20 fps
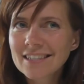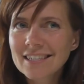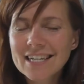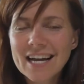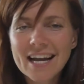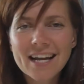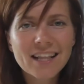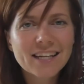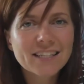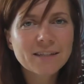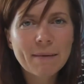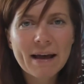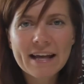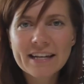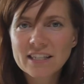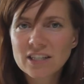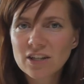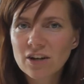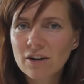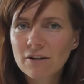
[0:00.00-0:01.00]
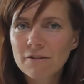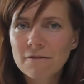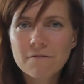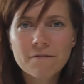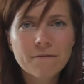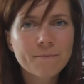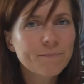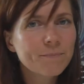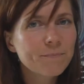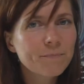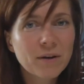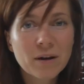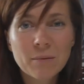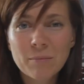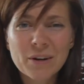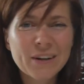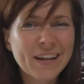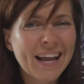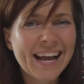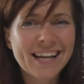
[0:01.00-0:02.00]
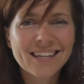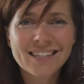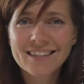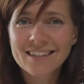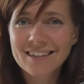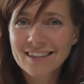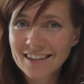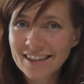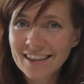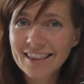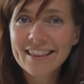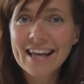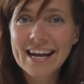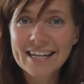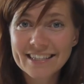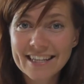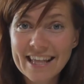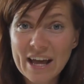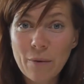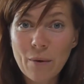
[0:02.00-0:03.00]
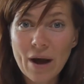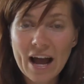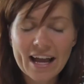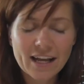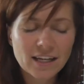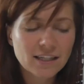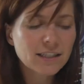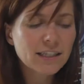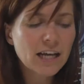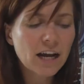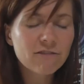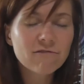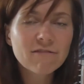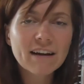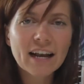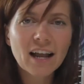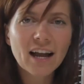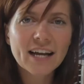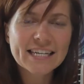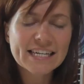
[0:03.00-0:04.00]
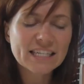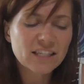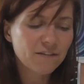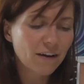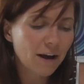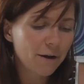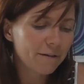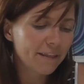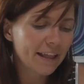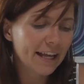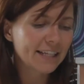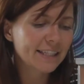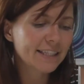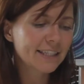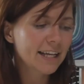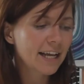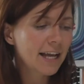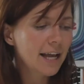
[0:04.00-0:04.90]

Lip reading: Take those pants off, put them on your head. That's their way. So I really identify with this.